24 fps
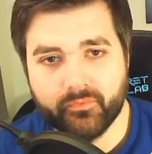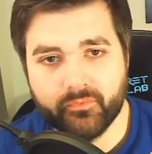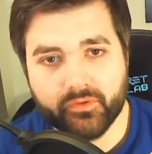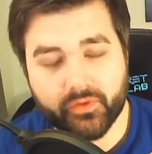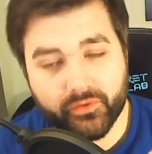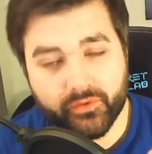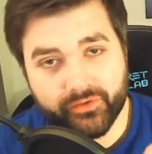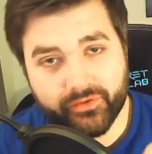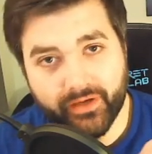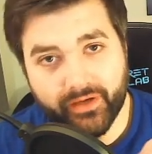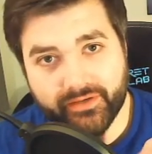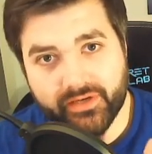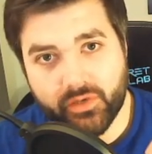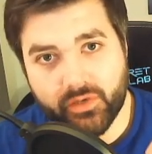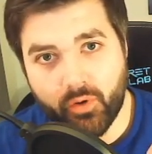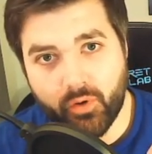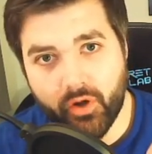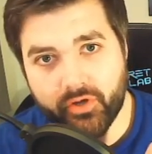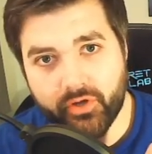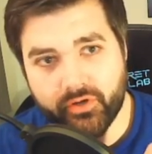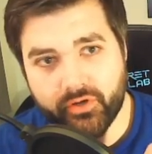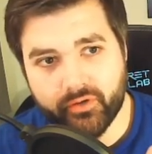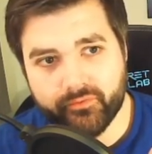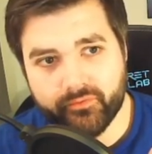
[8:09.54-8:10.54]
So it's actually
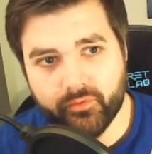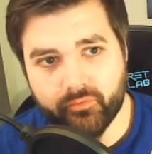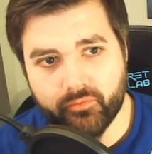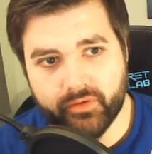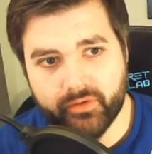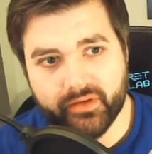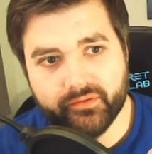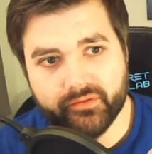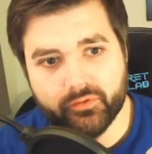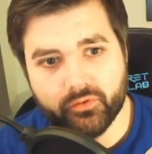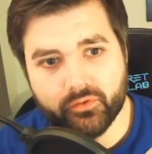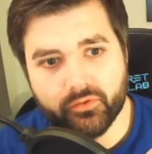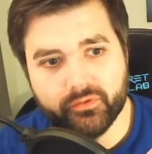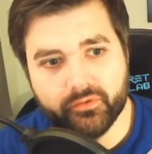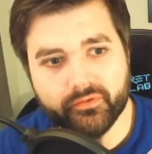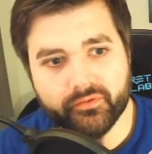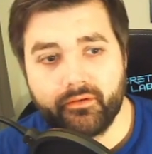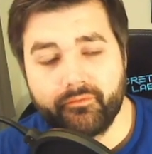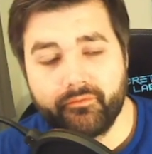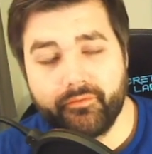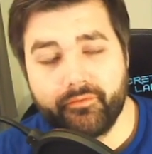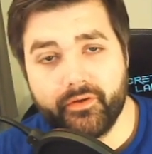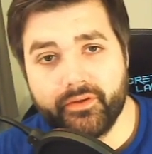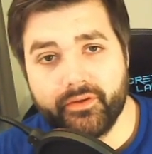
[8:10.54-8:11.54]
quite a useful
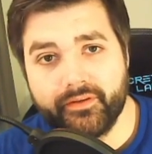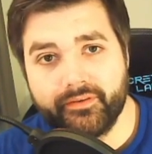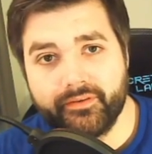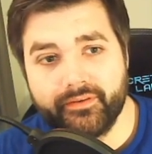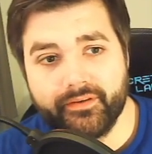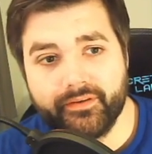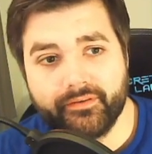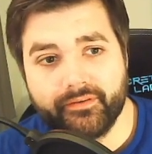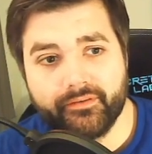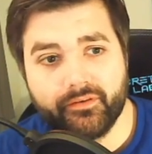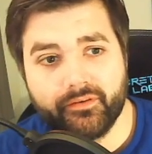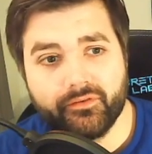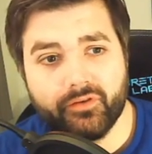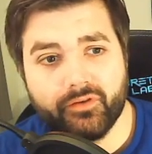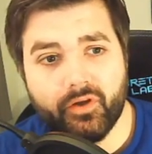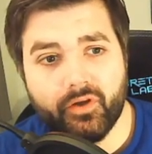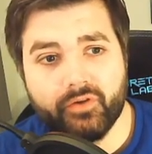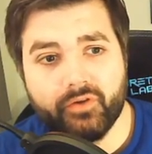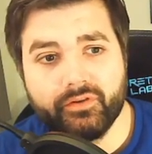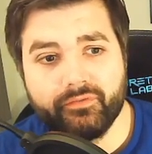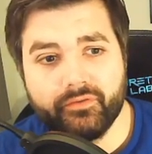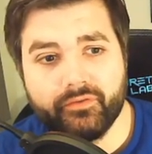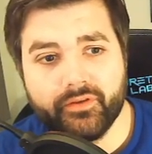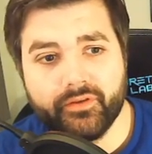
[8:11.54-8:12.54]
resource. And further to this, there's
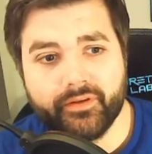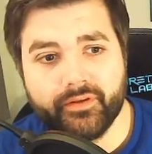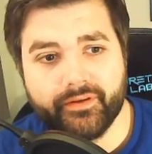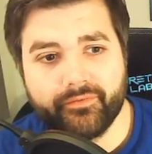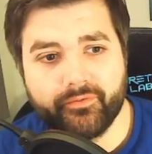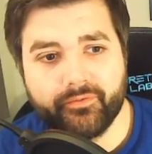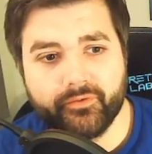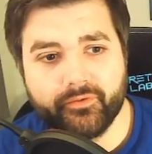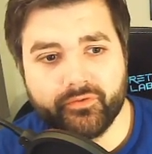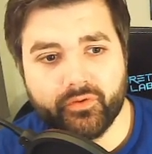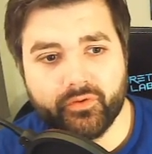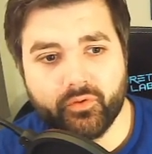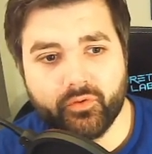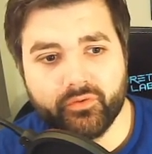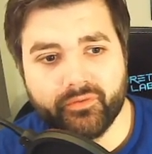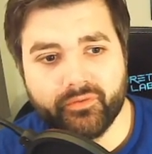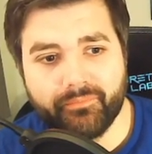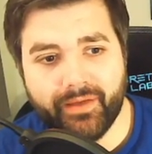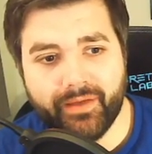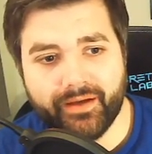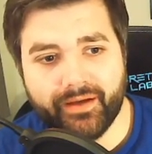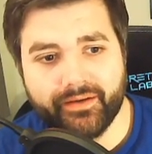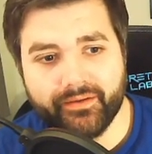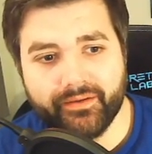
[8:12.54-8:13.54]
loads of other different tools
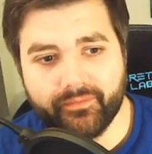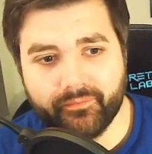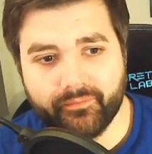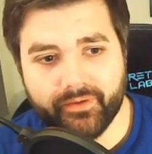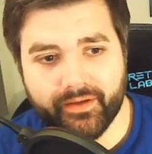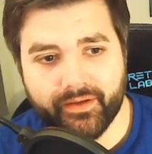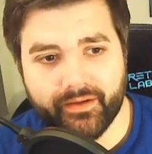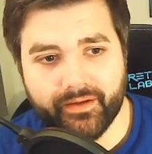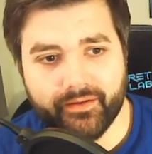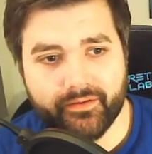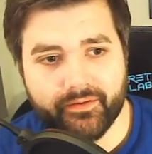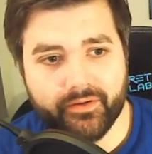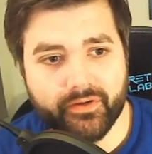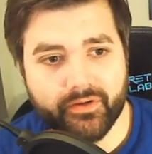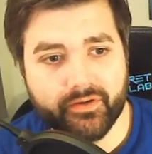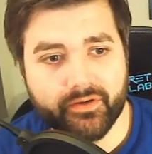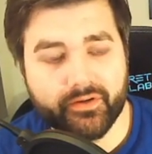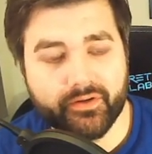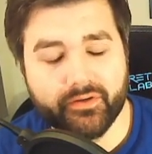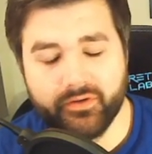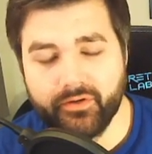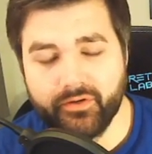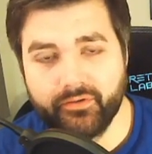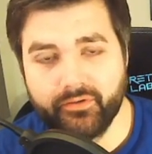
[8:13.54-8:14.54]
and mechanisms here that you
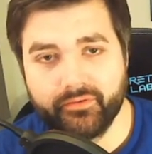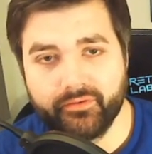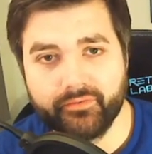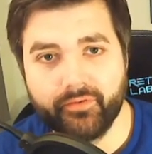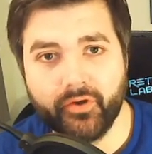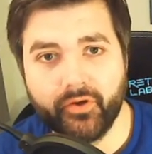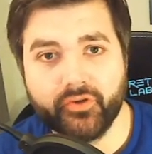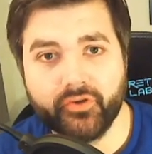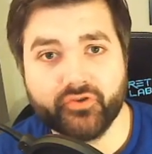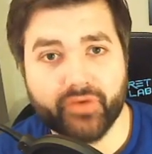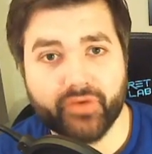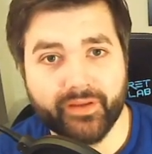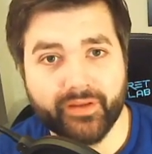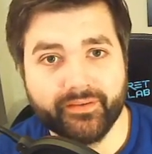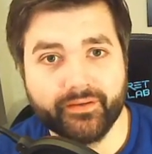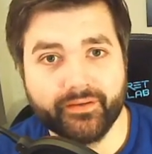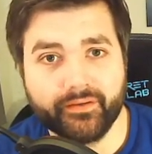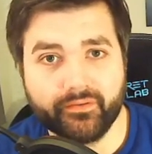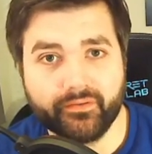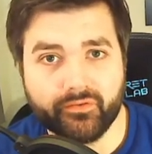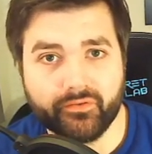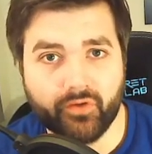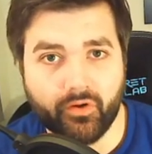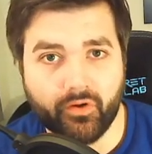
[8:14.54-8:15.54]
can use to find
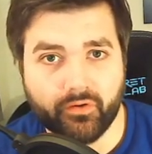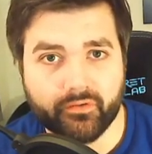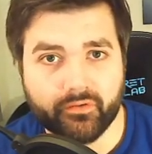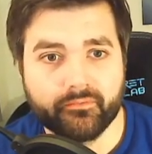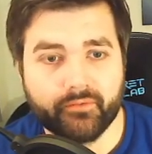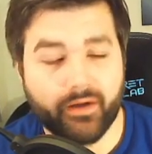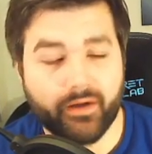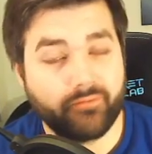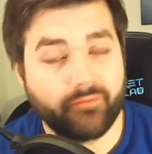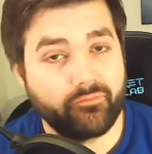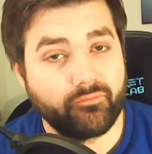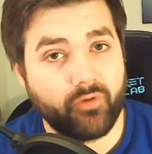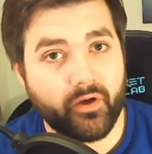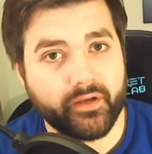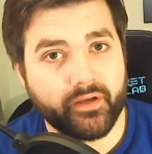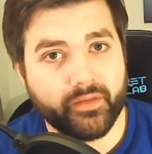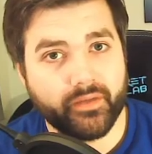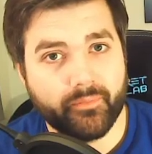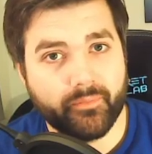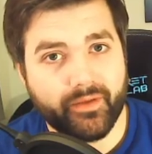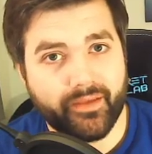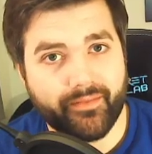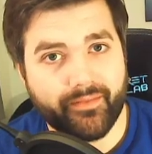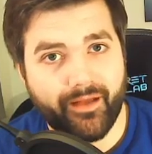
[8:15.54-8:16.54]
trending stocks and ride
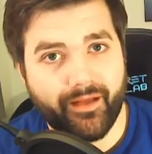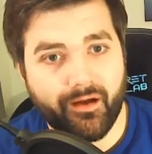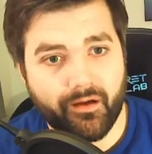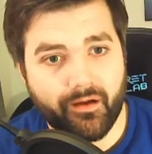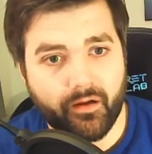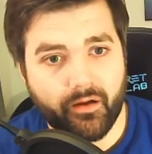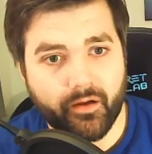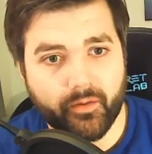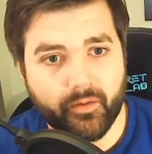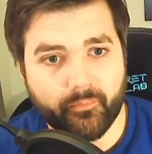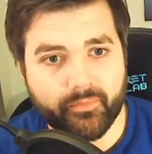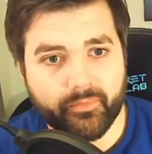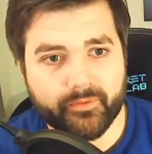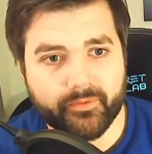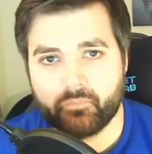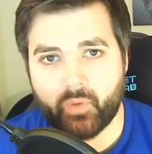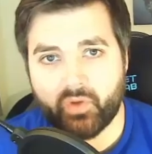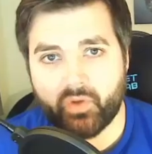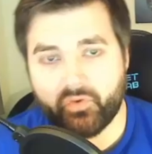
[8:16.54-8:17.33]
a bit of that hype.